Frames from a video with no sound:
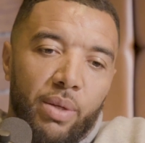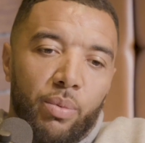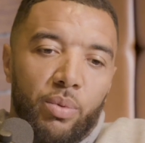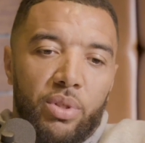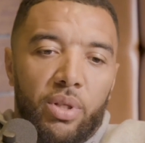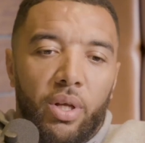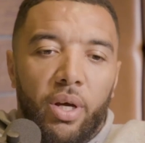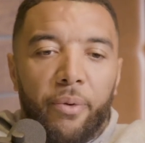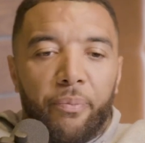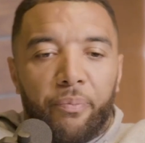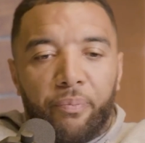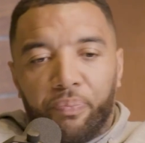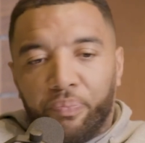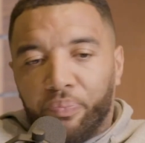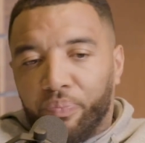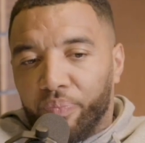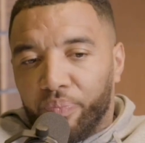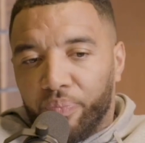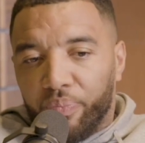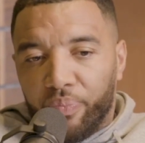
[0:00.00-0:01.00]
he was like,
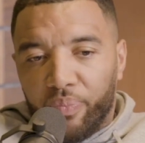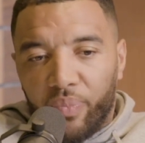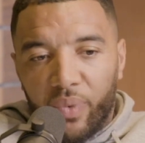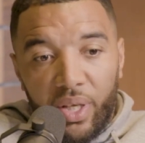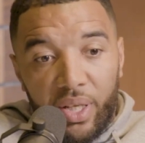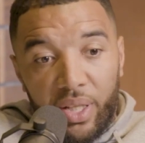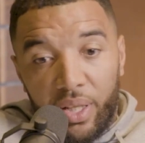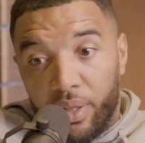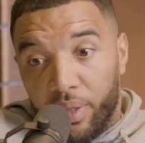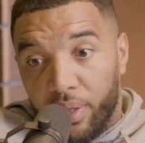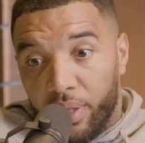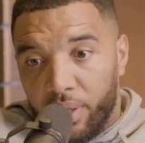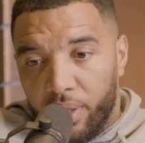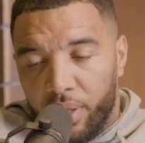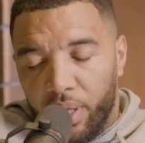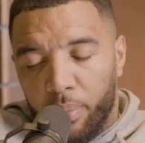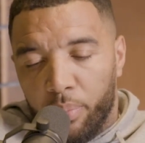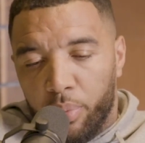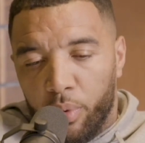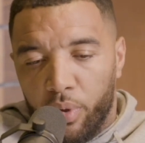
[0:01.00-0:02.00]

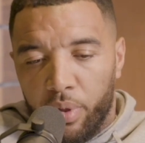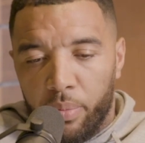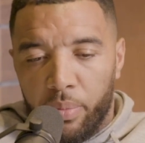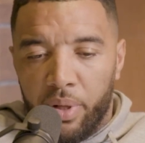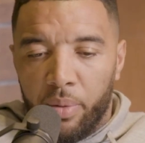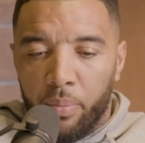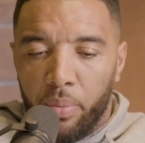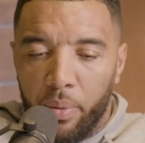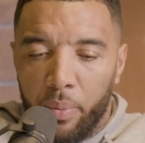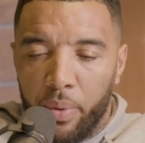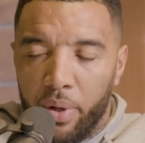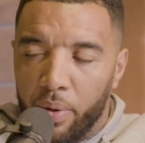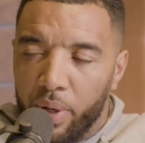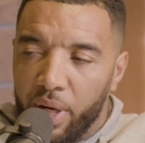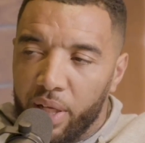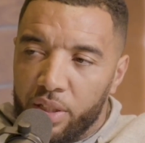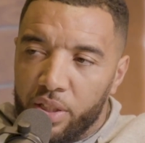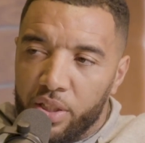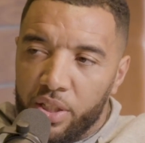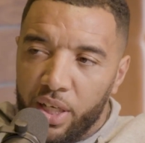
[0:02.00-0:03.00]
they brought him in, but we all
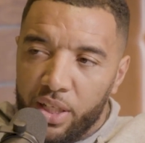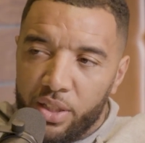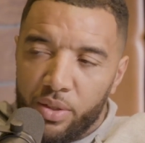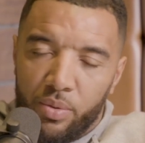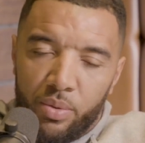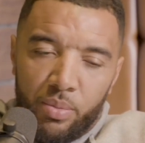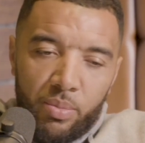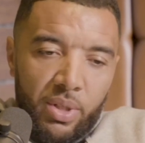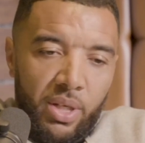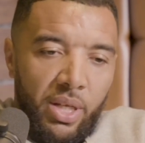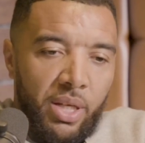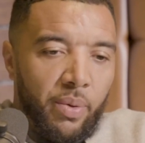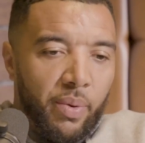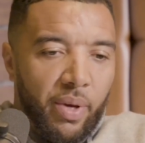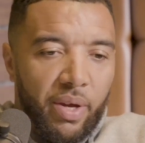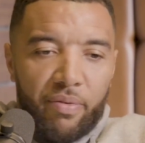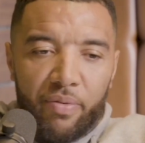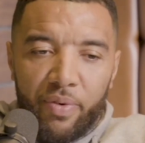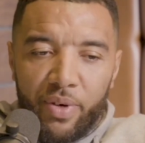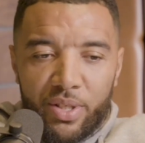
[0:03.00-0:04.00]
had to chat to him. And
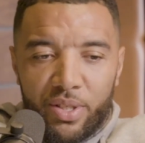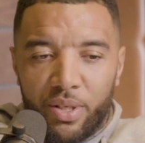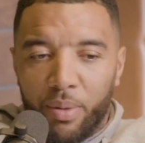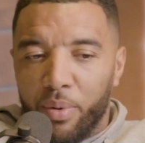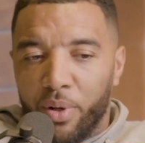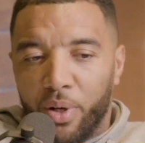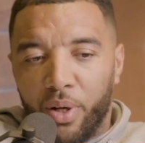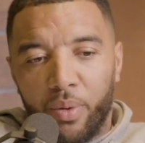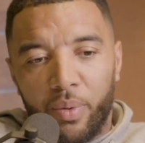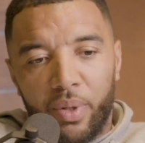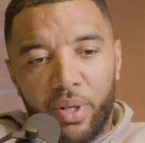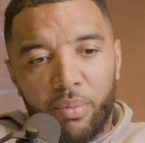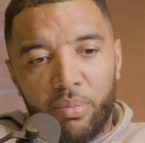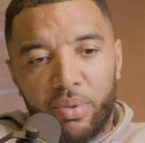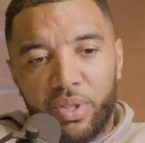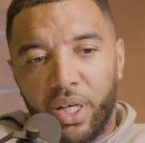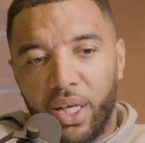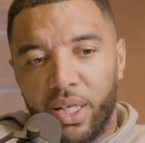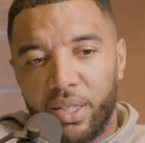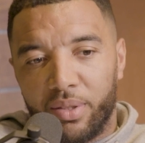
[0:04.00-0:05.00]
anyway, first time I go in, I'm
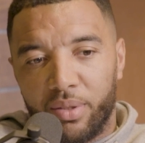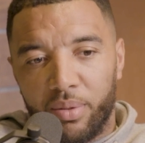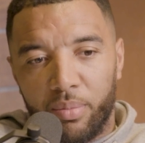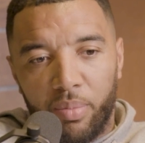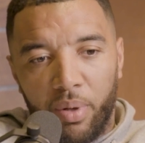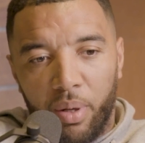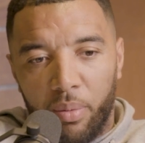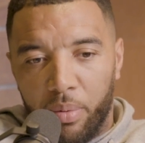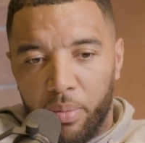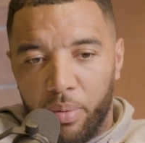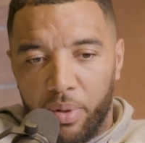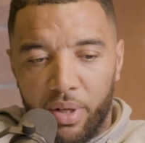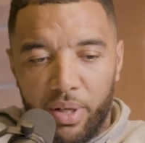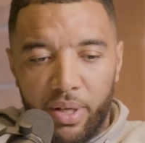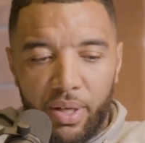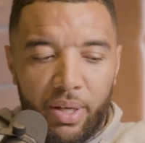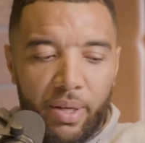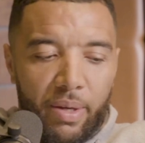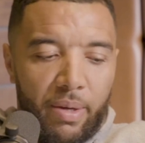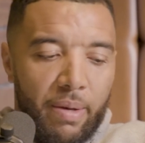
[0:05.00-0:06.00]
chatting to him, blah, blah, blah.
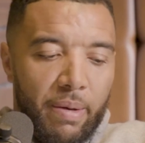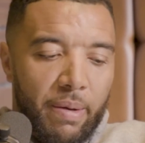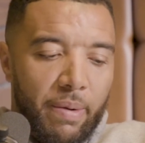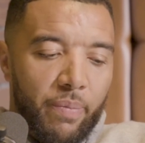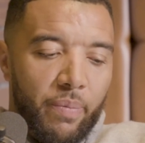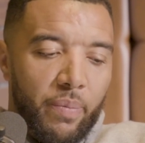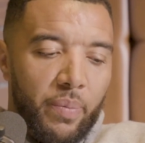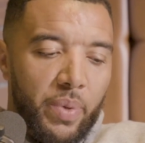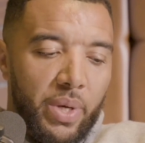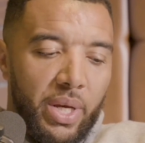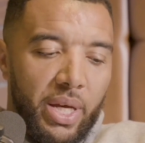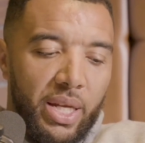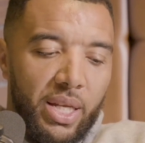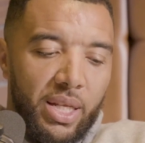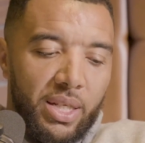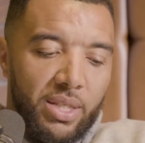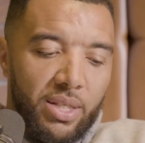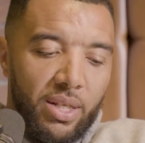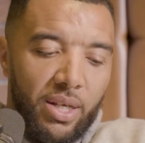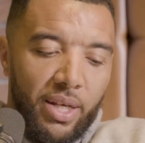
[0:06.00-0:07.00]
And
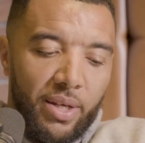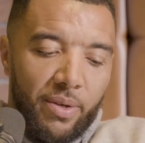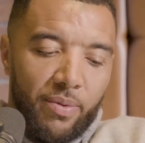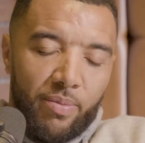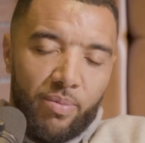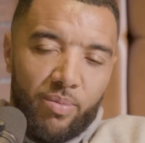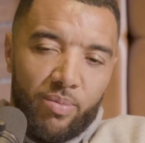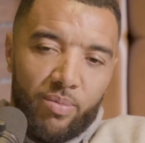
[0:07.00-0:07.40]
he's like,